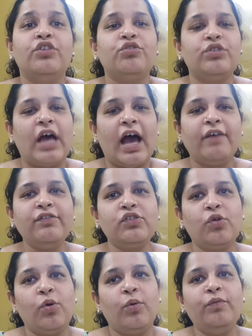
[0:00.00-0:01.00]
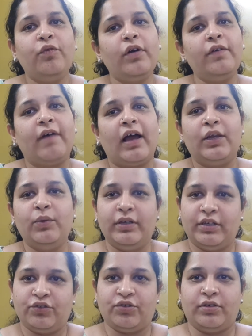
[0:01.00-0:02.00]
should have scope for value
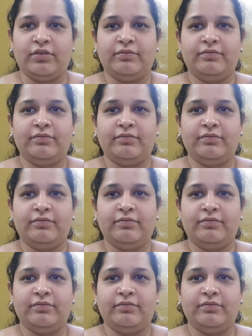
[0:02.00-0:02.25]
addition.